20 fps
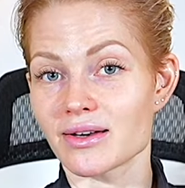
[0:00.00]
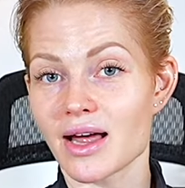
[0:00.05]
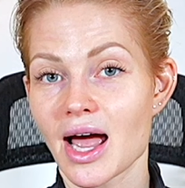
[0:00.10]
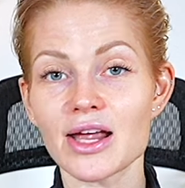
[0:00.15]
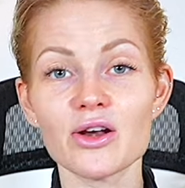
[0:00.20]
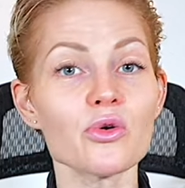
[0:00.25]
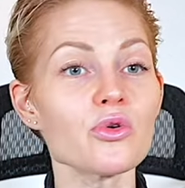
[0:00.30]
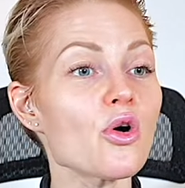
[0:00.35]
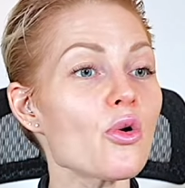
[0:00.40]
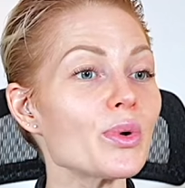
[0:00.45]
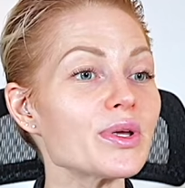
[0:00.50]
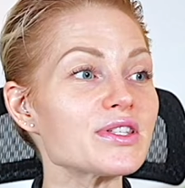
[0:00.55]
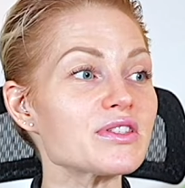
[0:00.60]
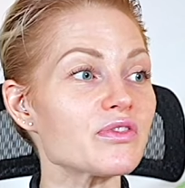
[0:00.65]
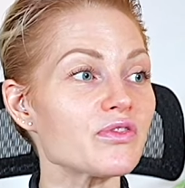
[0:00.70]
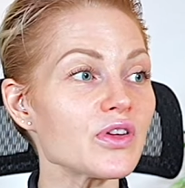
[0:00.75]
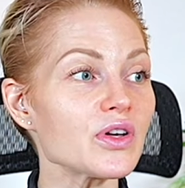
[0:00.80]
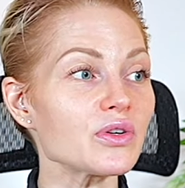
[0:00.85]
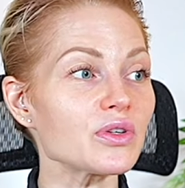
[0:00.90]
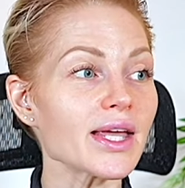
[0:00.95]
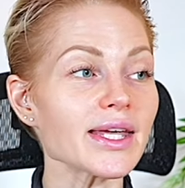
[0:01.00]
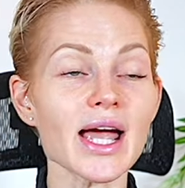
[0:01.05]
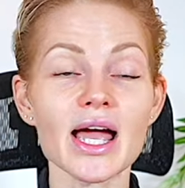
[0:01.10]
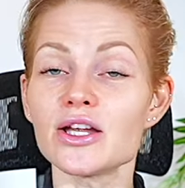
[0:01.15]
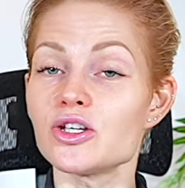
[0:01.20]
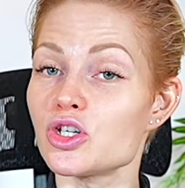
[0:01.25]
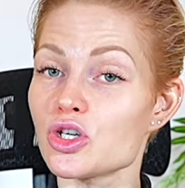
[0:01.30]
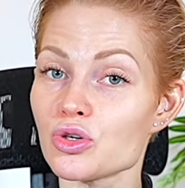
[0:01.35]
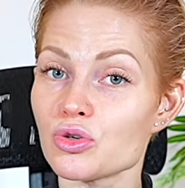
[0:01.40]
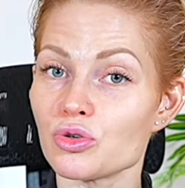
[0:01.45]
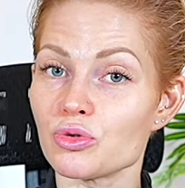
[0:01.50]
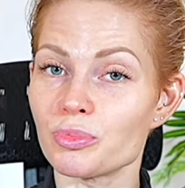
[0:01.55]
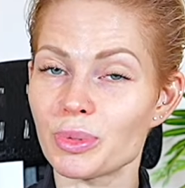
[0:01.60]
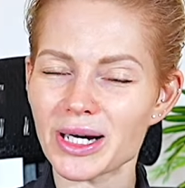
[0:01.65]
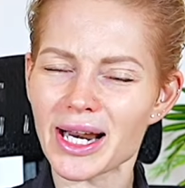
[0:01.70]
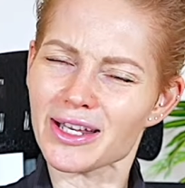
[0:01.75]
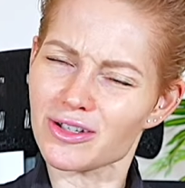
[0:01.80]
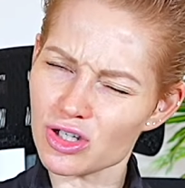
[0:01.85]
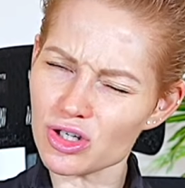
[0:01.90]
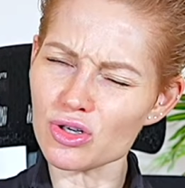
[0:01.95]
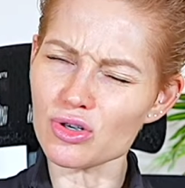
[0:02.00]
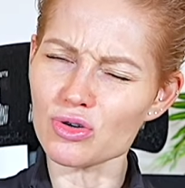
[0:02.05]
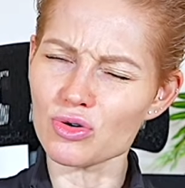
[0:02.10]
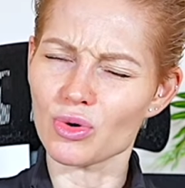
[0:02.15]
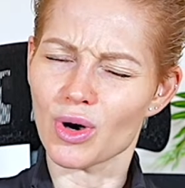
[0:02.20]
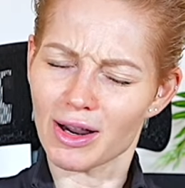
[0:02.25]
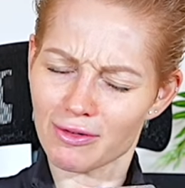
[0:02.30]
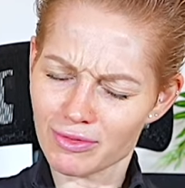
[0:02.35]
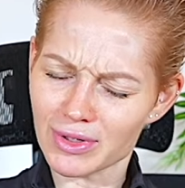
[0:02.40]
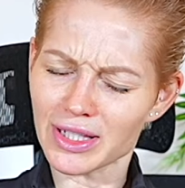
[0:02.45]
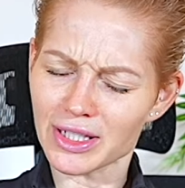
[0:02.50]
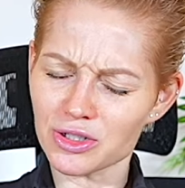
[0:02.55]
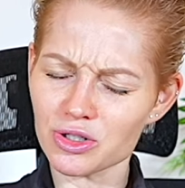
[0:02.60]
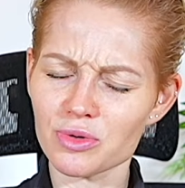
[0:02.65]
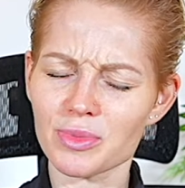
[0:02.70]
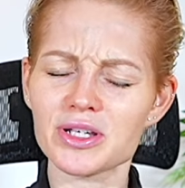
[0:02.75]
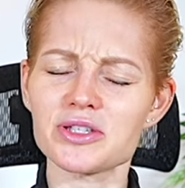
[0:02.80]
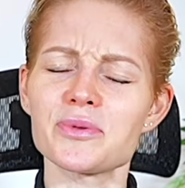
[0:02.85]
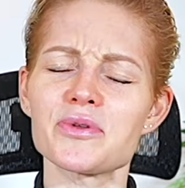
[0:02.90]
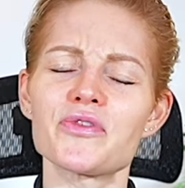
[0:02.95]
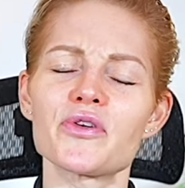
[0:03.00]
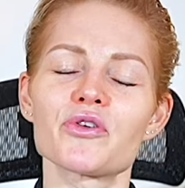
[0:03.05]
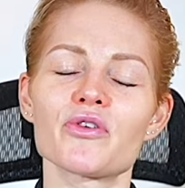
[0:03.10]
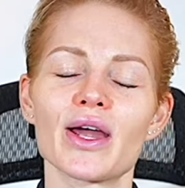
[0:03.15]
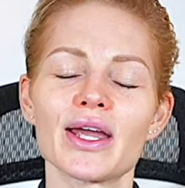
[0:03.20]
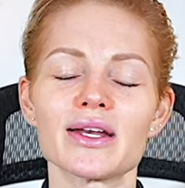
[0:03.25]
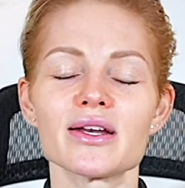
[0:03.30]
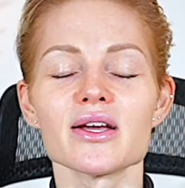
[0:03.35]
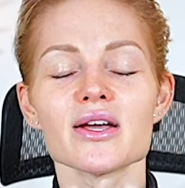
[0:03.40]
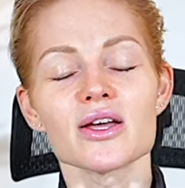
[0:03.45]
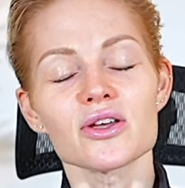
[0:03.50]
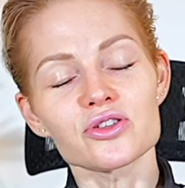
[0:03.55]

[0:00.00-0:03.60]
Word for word: I don't always feel like I do, but I do. I really do. It makes me feel great.